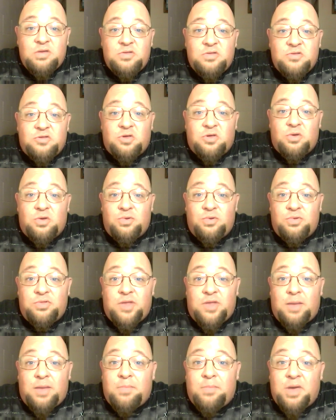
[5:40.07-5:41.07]
So
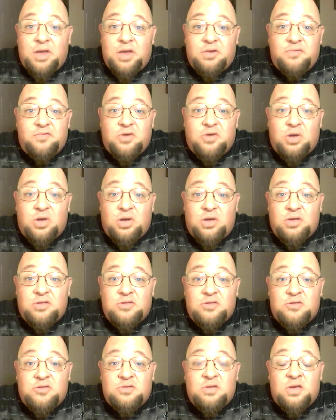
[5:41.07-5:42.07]
that might have
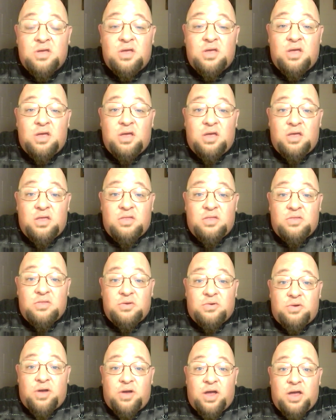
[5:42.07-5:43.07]
caused the
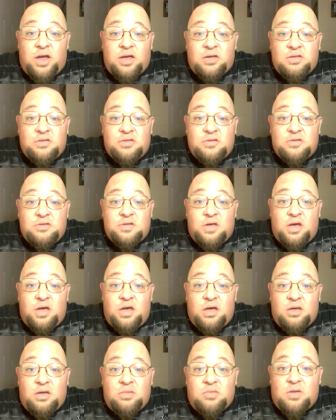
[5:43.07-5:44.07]
cracks.
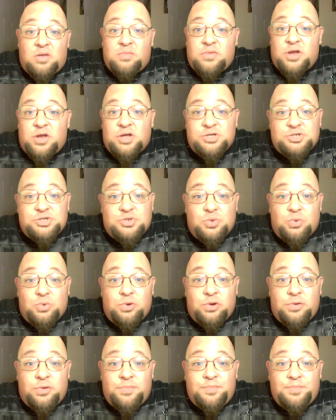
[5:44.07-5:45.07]
I'm not
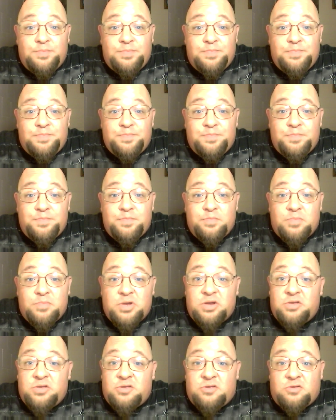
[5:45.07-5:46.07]
sure.
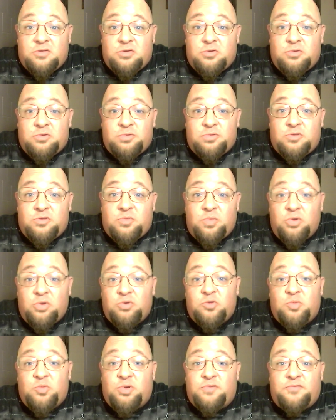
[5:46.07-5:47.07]
But it still
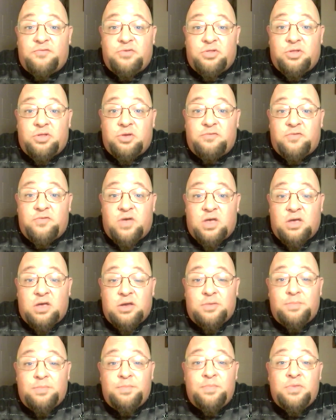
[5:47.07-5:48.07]
smokes perfectly
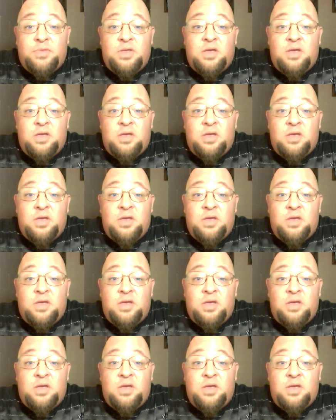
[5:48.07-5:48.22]
fine.